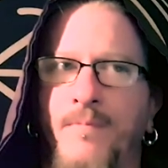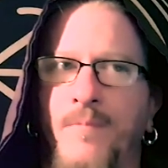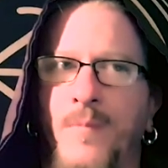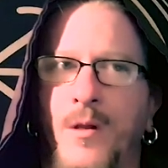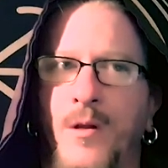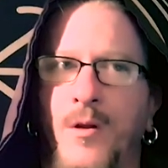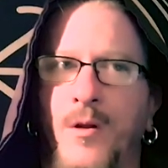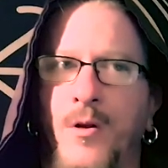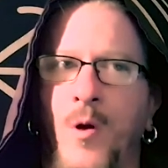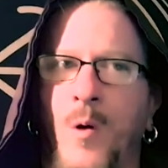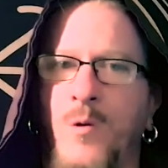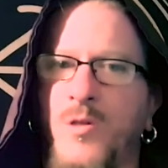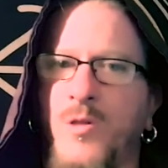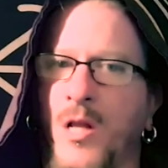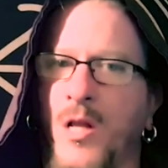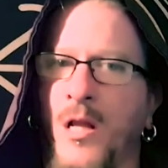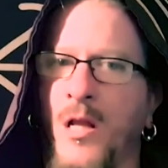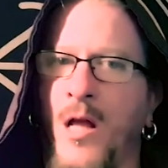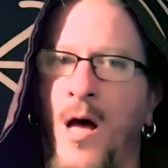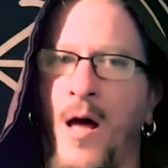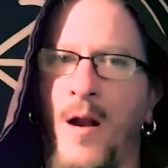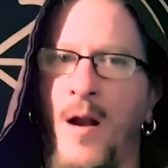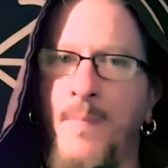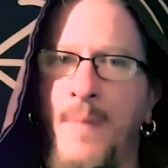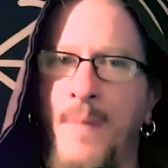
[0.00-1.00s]
knows a
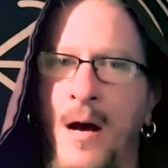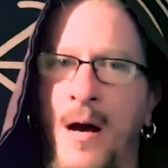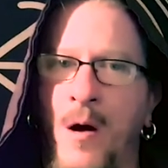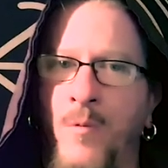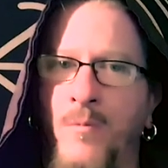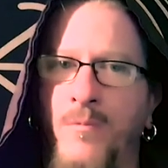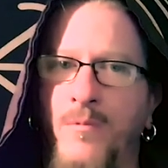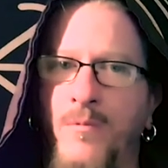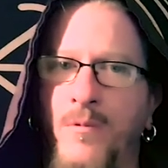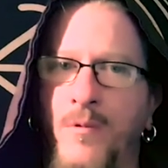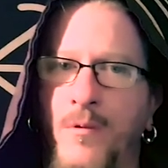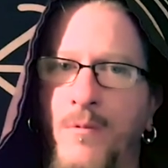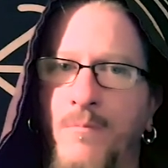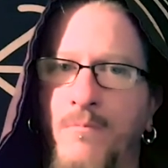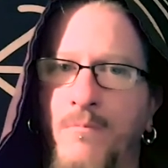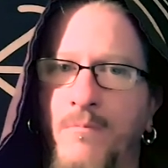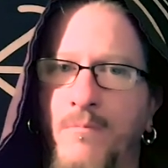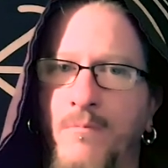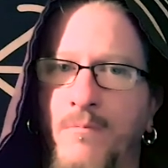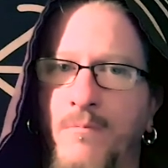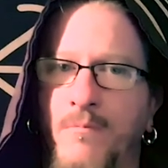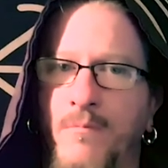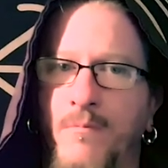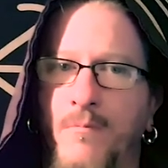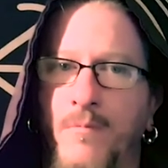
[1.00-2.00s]
lot about
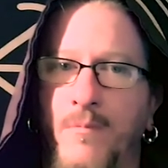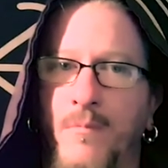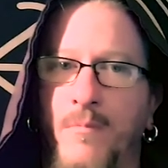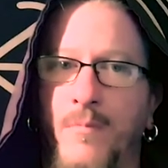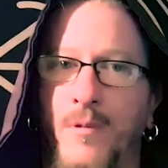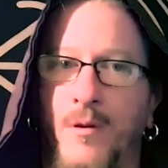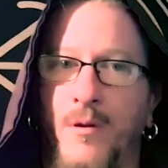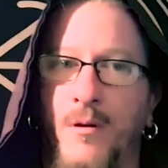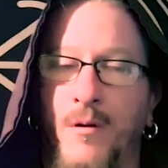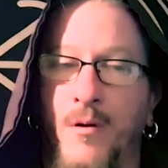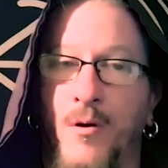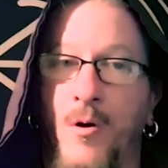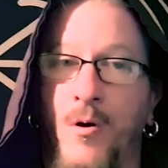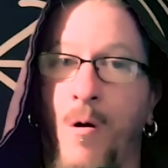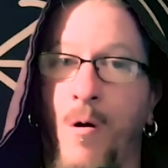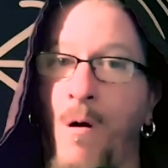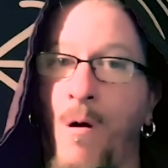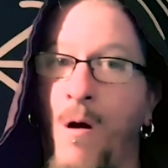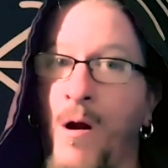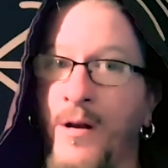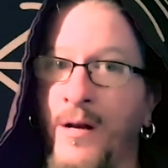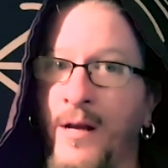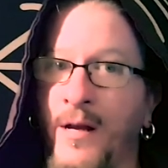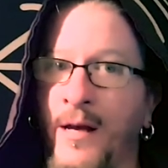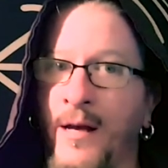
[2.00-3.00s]

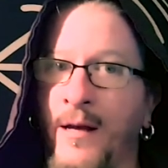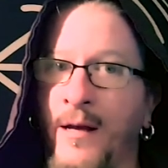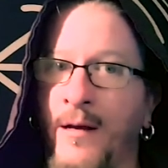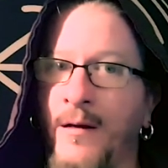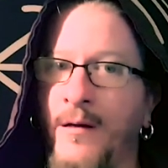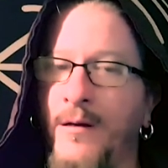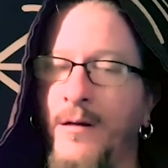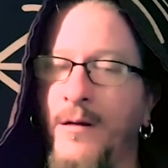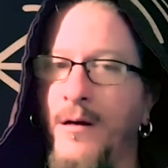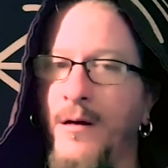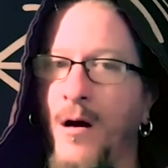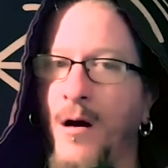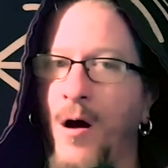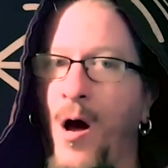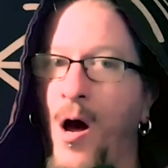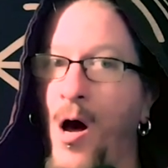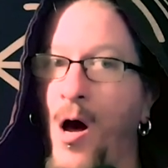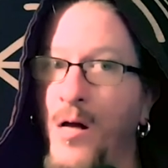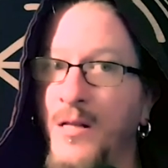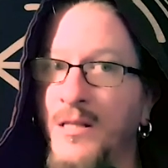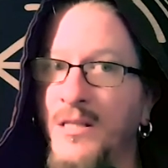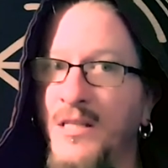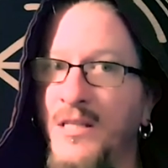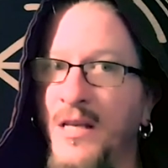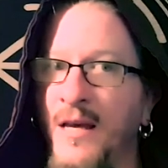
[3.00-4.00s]
gardening,
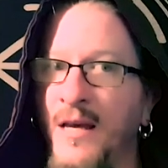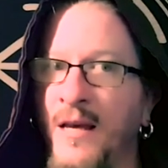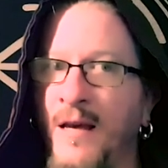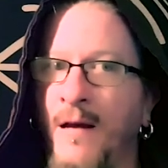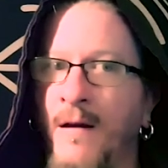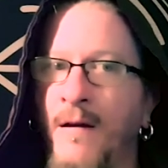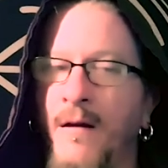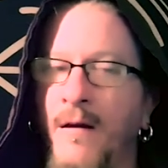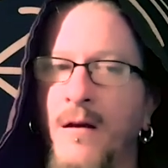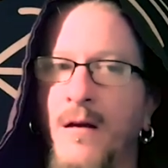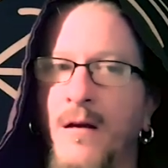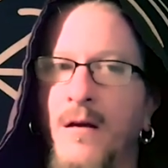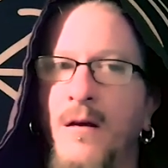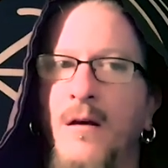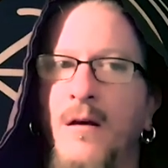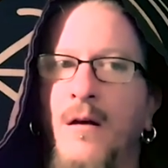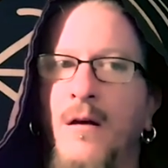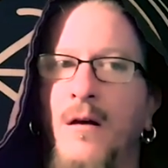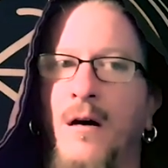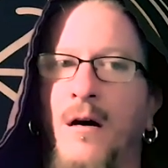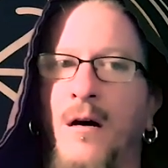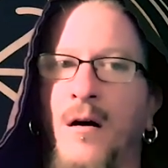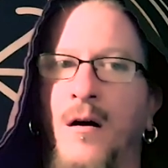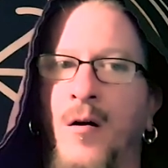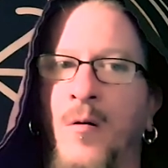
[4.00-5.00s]
hunting,
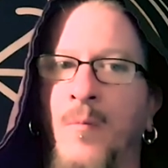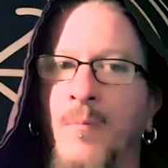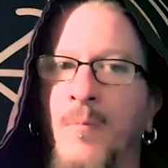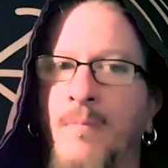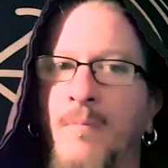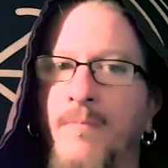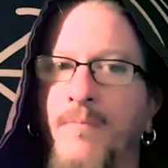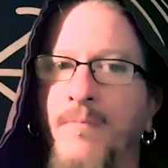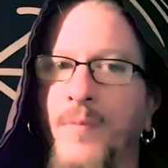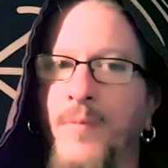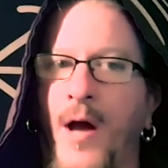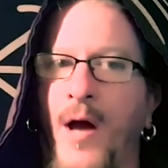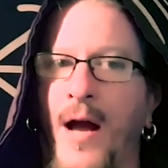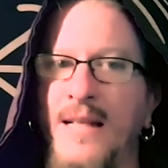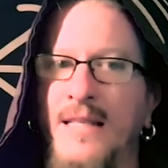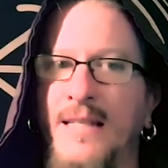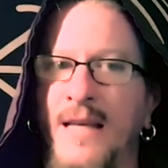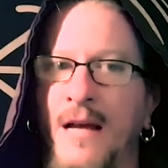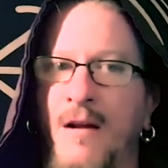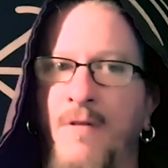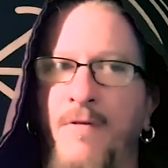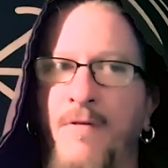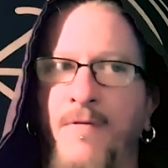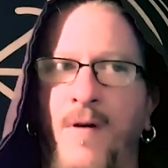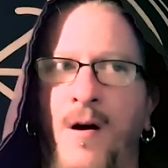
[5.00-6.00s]
um,
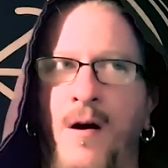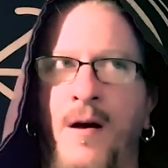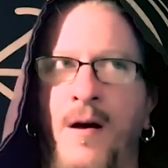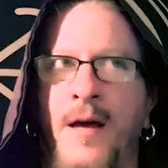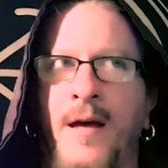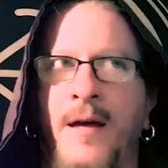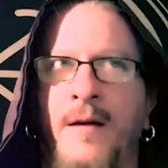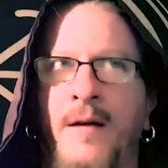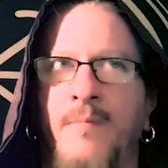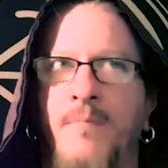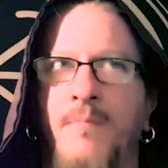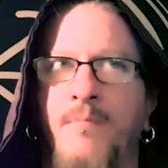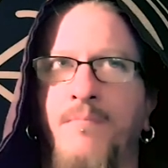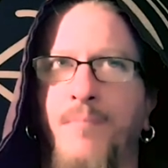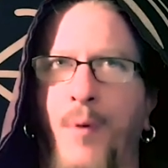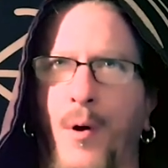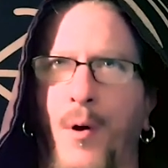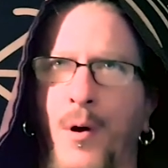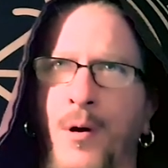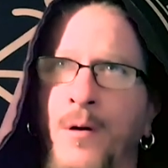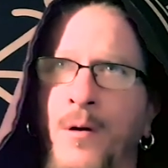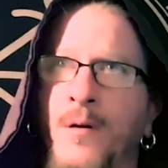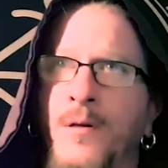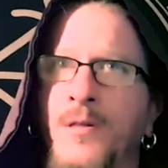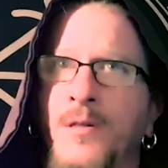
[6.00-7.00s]
identifying
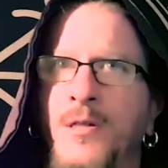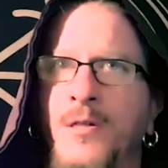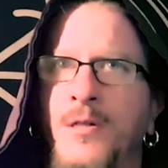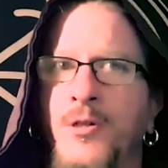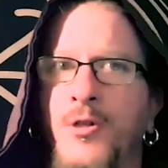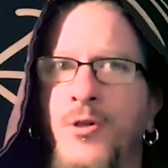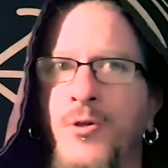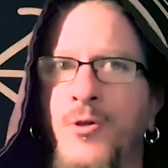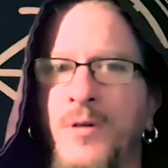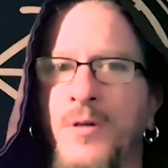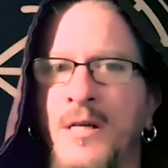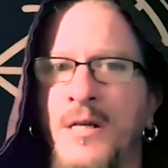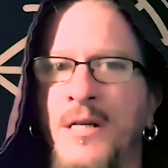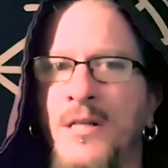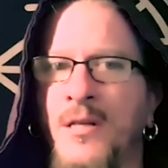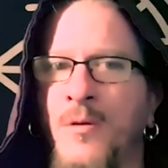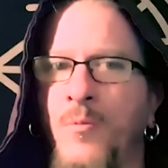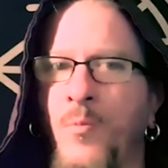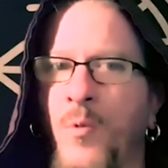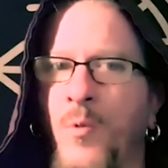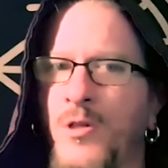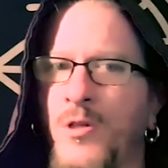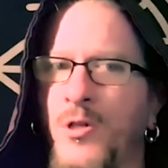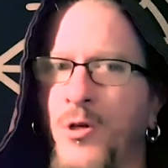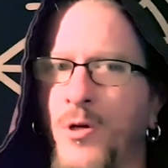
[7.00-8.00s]
birds and trees and
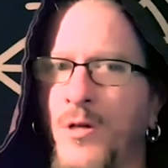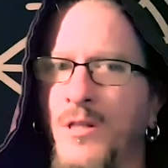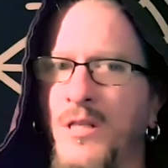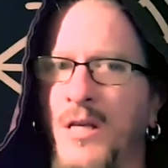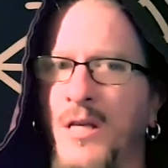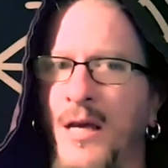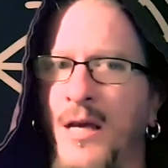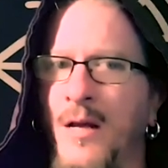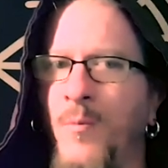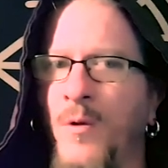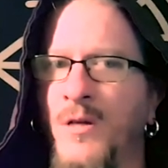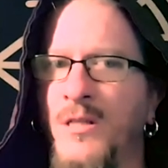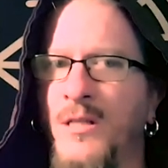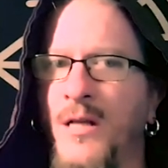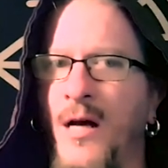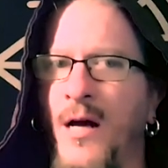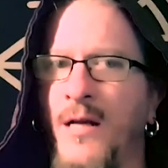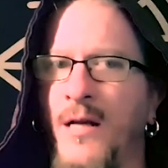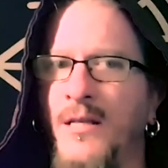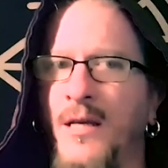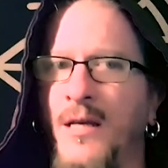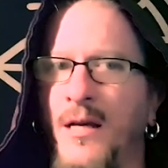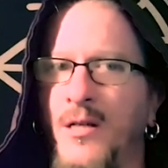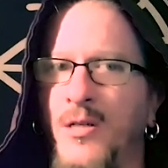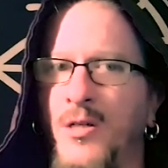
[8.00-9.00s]
what's good to eat and what's not
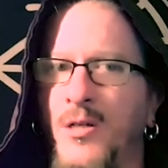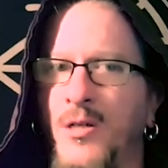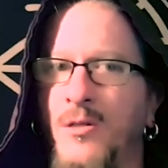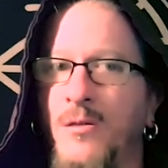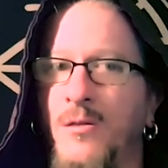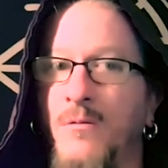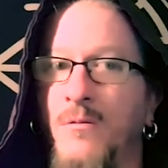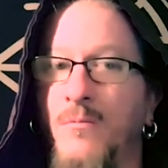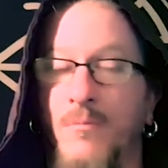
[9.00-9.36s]
to eat. Just,